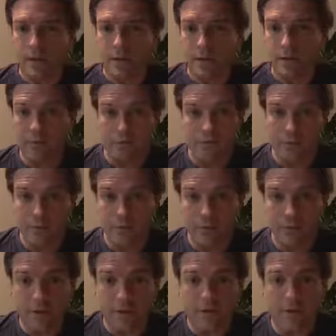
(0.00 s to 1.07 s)
everything,
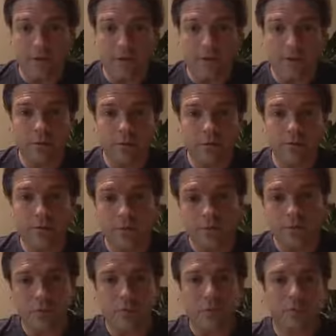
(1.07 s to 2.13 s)
really, like your
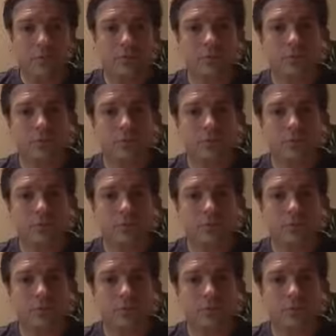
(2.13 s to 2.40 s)
social